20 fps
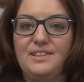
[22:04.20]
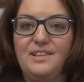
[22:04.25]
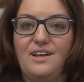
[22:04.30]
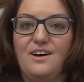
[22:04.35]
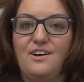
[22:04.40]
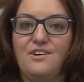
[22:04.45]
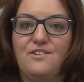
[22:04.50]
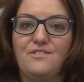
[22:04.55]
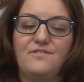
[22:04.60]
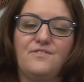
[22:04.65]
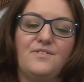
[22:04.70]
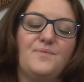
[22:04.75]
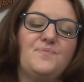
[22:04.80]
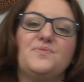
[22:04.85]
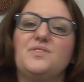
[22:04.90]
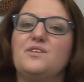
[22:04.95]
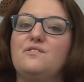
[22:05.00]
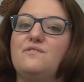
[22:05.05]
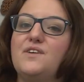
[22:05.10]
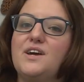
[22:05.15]

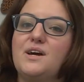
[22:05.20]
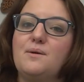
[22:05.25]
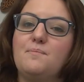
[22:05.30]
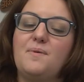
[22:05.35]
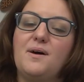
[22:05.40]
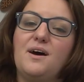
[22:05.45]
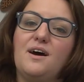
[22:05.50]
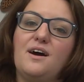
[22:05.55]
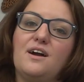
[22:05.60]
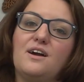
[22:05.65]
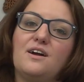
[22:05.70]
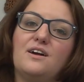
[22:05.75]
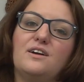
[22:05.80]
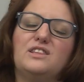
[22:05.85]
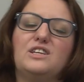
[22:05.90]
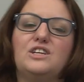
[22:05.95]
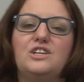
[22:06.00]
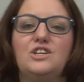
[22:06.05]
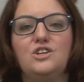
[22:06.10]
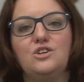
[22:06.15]
love the vampire
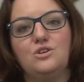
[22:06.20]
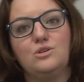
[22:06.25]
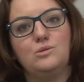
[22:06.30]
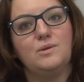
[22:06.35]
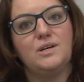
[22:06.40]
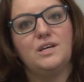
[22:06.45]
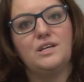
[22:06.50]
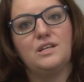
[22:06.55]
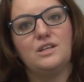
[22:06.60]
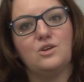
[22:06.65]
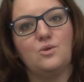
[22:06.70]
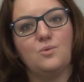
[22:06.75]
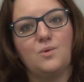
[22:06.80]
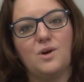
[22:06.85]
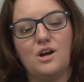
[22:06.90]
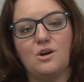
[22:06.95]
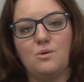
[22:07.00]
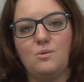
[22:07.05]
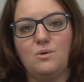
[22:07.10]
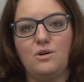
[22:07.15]
and the human and the
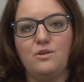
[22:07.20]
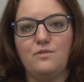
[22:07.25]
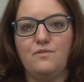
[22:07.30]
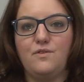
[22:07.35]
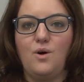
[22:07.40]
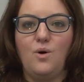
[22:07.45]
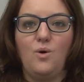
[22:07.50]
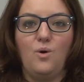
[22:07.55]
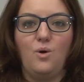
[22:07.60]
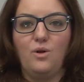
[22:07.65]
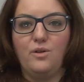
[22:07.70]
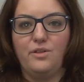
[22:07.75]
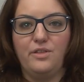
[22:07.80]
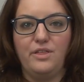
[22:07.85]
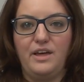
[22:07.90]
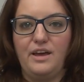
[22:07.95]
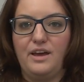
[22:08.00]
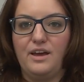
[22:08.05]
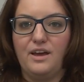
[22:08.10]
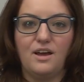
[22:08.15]
werewolf whole
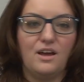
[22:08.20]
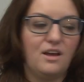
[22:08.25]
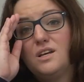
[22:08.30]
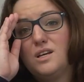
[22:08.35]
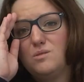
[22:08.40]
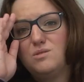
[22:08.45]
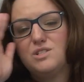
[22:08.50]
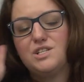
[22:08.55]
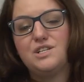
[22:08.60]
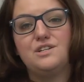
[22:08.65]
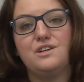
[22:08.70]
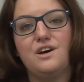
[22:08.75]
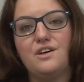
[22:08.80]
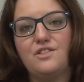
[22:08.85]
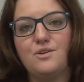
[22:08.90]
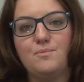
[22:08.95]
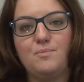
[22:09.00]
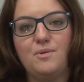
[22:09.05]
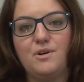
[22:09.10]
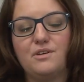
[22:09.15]
thing. It was
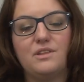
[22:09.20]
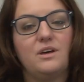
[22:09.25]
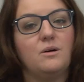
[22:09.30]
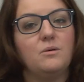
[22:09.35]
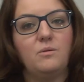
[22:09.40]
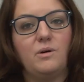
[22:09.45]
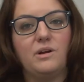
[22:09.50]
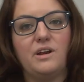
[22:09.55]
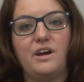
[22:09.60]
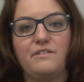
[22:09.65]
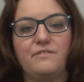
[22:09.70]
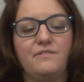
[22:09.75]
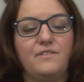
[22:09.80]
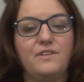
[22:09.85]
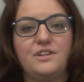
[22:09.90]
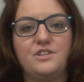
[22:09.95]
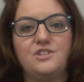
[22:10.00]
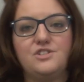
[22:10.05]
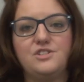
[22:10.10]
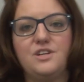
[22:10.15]
another book that when I
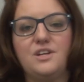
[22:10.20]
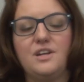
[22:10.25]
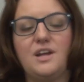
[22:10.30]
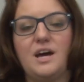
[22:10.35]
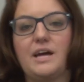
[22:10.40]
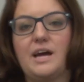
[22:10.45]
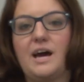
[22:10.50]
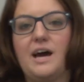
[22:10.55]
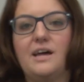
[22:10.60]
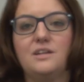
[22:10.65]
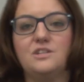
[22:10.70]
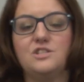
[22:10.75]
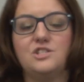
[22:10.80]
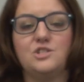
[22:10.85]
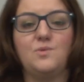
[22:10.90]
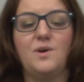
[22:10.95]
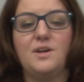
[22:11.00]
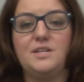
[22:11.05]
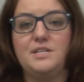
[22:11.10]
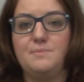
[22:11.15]
finished it, I kind of
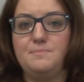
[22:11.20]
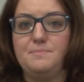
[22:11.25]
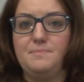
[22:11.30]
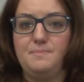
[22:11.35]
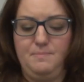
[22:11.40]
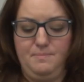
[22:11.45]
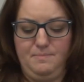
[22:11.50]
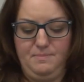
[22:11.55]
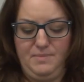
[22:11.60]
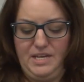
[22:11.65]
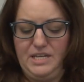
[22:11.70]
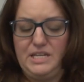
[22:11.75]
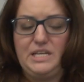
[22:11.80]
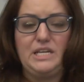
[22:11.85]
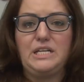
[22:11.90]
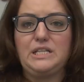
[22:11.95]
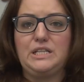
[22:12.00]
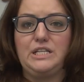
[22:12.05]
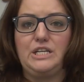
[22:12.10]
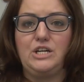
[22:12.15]
just wanted to
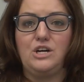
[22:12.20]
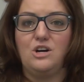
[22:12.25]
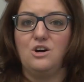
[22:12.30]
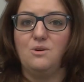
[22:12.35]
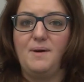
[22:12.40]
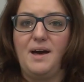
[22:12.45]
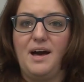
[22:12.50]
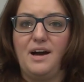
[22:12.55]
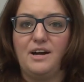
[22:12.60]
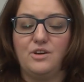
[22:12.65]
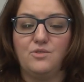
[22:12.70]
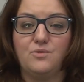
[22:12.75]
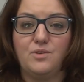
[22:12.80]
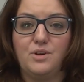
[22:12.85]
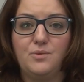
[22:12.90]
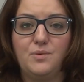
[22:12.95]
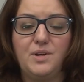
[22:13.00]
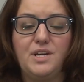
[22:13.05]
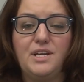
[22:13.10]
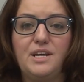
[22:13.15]
immediately go back and
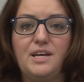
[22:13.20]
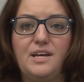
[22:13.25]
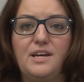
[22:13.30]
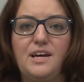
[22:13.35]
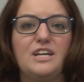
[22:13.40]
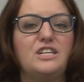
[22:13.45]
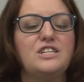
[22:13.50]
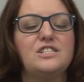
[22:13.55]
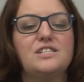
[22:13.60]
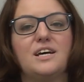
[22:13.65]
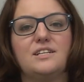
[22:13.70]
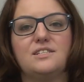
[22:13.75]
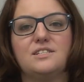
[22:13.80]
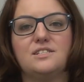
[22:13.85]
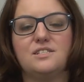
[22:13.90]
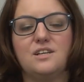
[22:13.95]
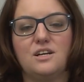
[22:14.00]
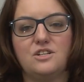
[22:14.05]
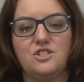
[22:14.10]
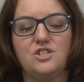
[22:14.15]
reread it. I just had
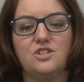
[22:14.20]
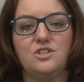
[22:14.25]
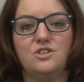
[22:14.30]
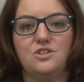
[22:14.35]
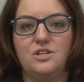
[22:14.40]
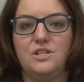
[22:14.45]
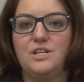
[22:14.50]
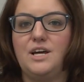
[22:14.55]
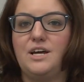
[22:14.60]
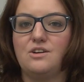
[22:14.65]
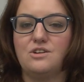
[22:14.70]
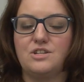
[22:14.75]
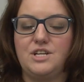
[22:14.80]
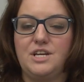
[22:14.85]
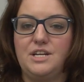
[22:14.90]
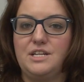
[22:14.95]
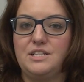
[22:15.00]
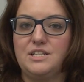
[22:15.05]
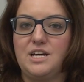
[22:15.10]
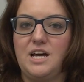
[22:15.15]
such a good,
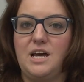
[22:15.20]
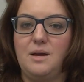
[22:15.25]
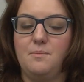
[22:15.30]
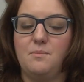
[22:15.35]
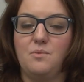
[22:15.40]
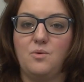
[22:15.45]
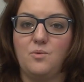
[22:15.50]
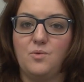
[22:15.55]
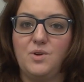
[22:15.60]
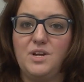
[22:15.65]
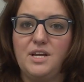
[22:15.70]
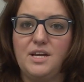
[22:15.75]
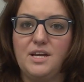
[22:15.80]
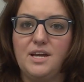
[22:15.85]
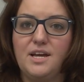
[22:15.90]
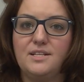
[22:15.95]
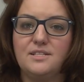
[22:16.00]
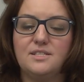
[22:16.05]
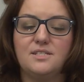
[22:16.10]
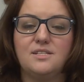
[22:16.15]
entertaining time reading
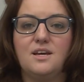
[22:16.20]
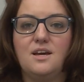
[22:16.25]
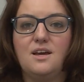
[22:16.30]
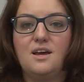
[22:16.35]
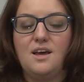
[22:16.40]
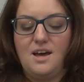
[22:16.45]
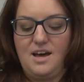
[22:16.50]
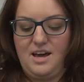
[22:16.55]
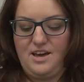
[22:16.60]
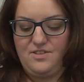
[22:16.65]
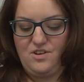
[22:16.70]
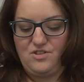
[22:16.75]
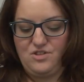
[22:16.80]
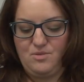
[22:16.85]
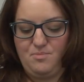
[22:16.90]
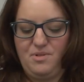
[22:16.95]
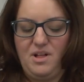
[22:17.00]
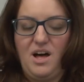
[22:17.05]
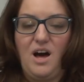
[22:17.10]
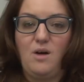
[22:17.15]
it. I thought
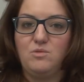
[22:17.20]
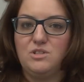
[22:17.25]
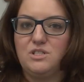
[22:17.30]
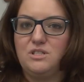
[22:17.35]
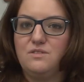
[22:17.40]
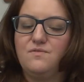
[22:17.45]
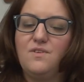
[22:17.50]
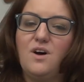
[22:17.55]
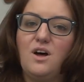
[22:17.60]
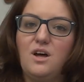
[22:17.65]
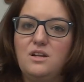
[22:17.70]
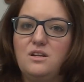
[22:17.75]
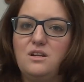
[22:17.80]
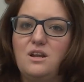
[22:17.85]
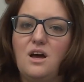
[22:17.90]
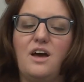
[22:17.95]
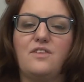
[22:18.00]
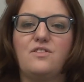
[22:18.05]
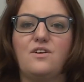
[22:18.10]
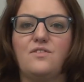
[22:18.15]
the plot was
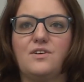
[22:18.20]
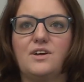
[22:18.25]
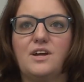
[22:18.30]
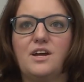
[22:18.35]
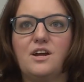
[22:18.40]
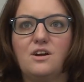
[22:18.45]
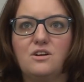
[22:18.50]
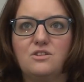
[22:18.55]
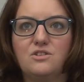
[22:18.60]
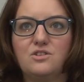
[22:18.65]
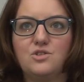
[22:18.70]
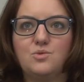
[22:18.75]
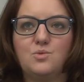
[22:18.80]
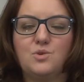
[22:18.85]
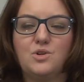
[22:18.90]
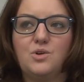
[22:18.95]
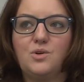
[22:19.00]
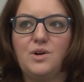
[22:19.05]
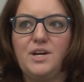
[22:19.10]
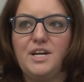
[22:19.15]
fun. I thought the characters
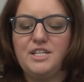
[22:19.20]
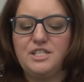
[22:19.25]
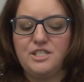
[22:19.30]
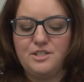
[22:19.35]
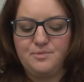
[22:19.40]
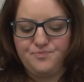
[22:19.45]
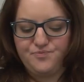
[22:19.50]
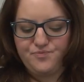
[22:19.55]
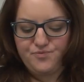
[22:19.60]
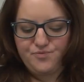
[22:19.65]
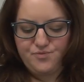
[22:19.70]
were great.